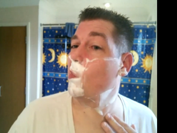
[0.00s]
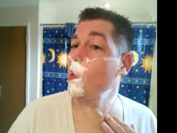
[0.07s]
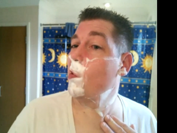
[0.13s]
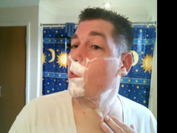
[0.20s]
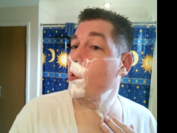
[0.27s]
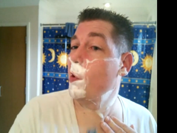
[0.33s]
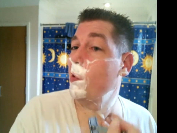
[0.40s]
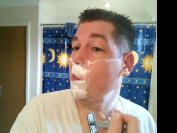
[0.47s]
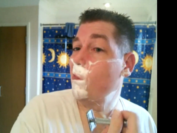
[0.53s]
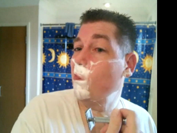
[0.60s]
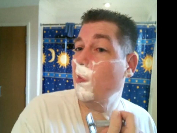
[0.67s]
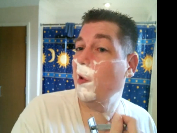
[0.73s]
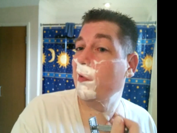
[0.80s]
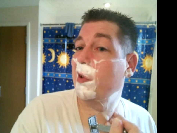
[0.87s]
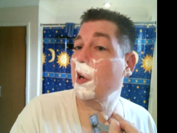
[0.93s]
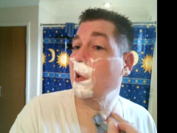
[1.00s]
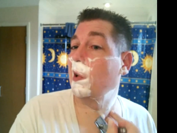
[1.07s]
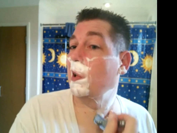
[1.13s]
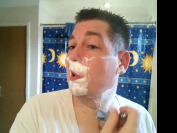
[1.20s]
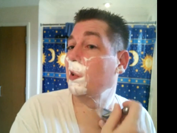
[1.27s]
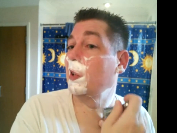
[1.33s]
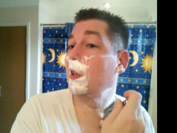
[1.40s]
I don't know. I've got a
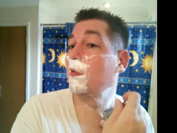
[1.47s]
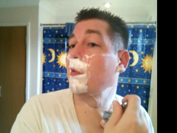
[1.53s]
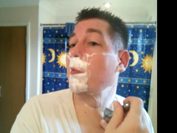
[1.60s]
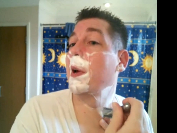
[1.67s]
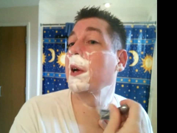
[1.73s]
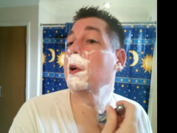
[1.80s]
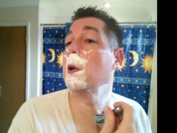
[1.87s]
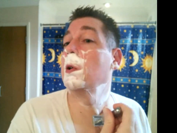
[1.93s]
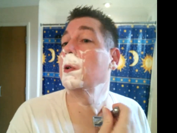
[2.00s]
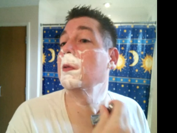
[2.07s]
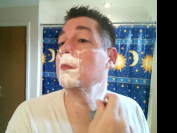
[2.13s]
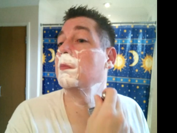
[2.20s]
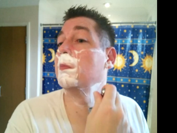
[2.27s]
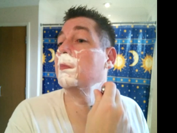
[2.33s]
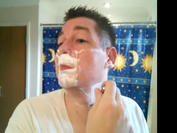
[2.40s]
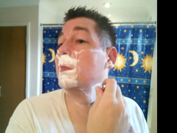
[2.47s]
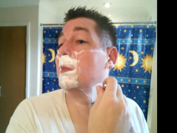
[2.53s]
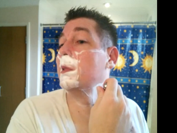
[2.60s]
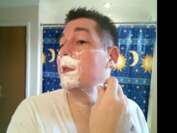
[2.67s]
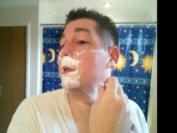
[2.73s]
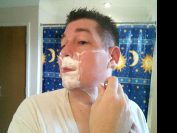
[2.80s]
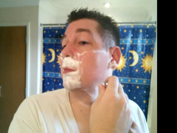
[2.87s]
lot of stuff in my cart.
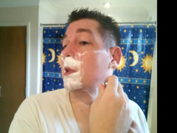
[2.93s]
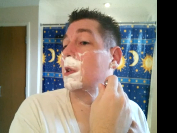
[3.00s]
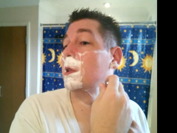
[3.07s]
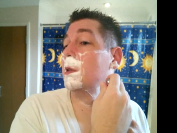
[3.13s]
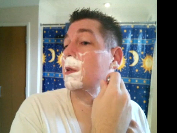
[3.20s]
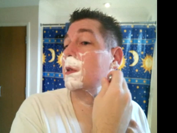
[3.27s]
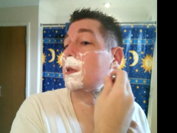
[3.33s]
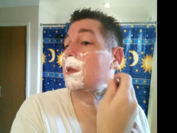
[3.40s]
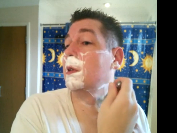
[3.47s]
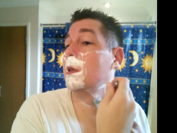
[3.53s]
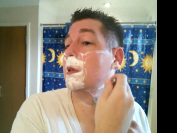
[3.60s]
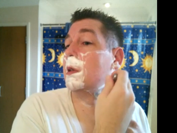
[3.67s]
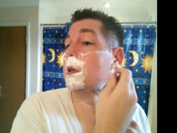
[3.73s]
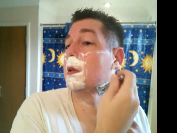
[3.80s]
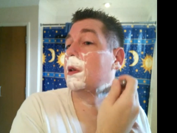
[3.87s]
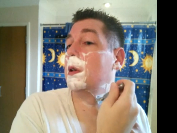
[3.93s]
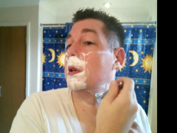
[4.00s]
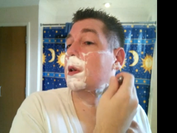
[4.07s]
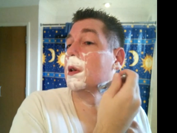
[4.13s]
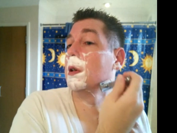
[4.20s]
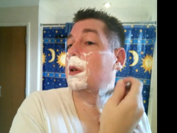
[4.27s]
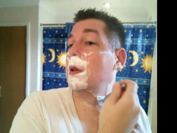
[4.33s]

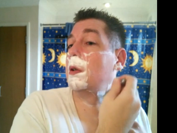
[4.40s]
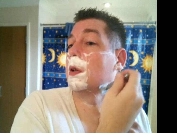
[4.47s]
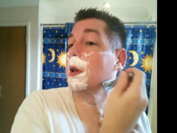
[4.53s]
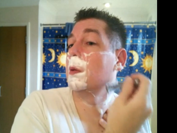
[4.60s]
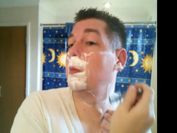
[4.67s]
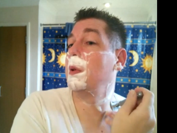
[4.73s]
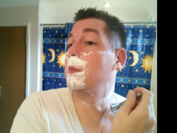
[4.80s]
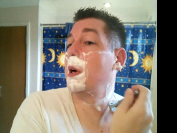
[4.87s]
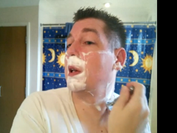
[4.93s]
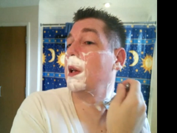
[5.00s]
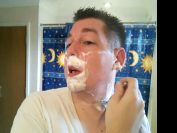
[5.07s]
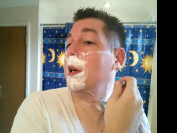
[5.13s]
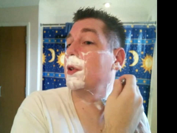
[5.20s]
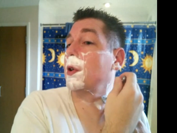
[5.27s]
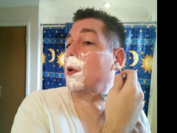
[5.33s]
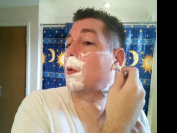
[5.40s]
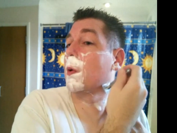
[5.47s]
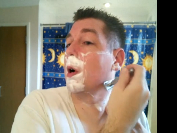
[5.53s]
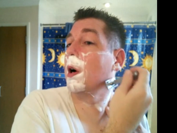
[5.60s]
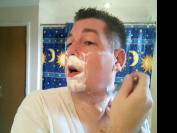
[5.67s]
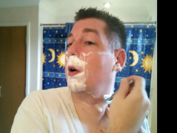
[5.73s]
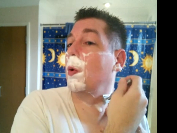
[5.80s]
It's gonna be my last
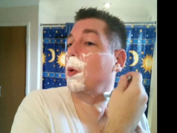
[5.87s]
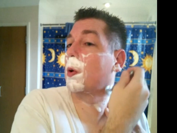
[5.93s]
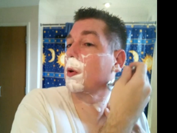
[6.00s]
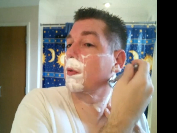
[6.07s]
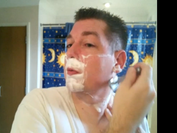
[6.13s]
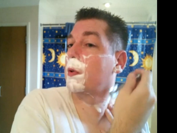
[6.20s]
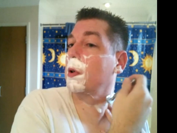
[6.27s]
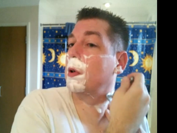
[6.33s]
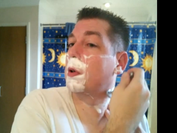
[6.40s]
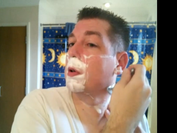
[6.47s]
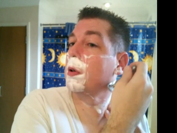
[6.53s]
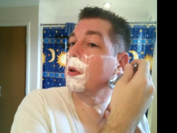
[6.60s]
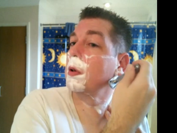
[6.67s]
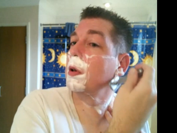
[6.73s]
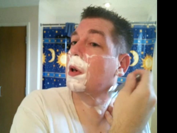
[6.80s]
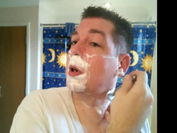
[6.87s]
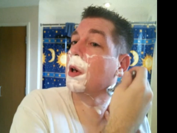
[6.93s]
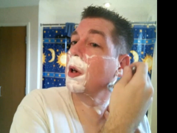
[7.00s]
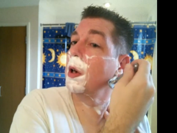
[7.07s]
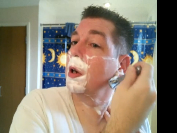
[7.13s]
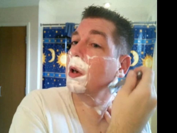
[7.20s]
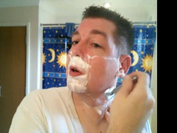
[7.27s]
hurrah order for
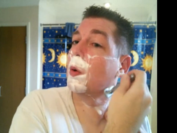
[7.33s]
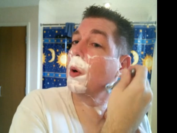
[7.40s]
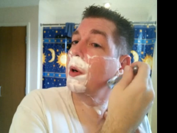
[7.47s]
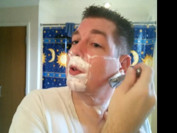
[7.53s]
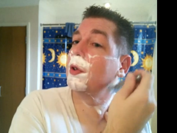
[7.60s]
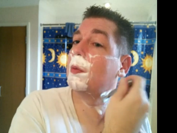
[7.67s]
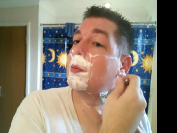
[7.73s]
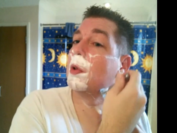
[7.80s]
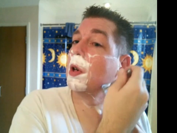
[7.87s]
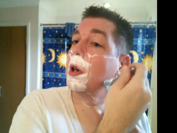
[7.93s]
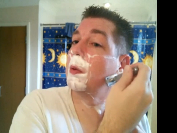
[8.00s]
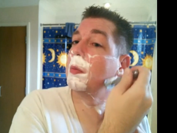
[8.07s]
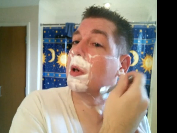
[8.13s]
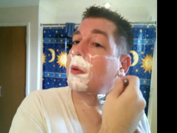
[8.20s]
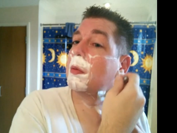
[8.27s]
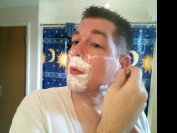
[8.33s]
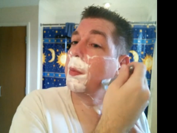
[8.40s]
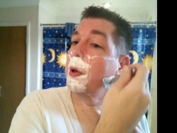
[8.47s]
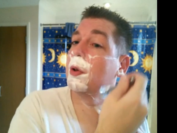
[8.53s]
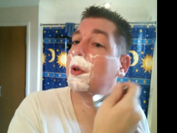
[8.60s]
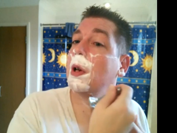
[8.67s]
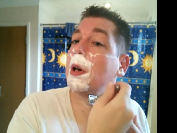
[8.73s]
quite some time, but I'm gonna
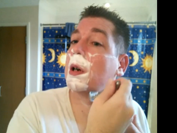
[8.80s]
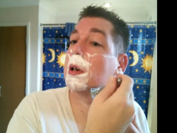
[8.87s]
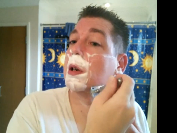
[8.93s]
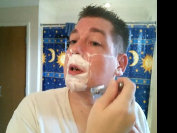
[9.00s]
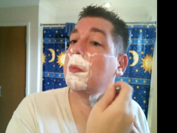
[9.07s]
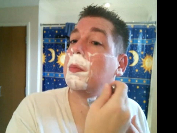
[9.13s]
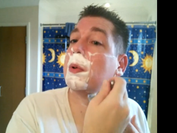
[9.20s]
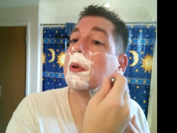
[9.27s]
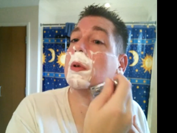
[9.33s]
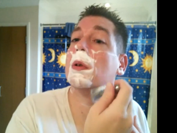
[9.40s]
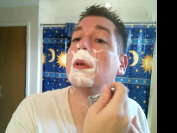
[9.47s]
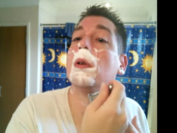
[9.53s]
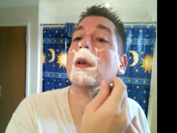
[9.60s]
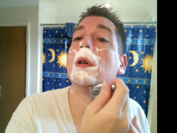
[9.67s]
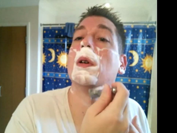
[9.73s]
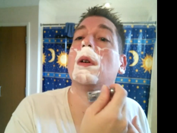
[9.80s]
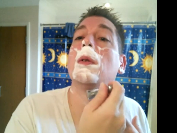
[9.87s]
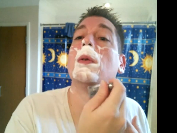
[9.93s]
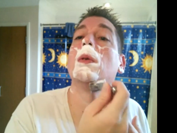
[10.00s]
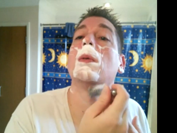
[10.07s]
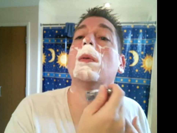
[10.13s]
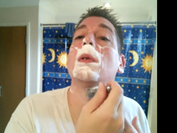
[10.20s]
be stocked up and
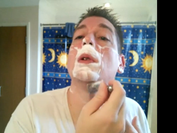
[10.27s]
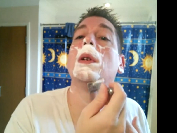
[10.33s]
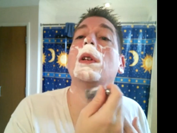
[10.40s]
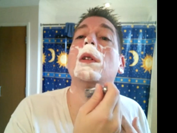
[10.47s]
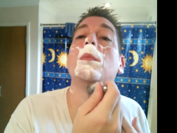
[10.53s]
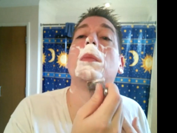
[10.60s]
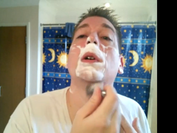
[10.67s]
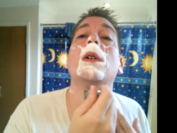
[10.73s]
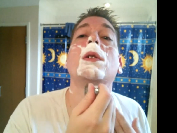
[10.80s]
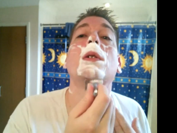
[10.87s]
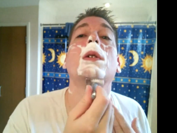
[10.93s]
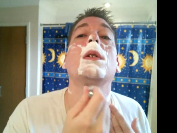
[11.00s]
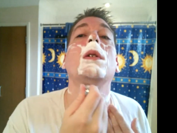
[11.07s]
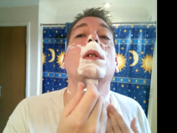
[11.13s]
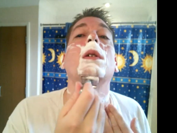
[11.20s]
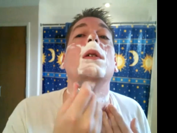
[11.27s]
I don't really need much.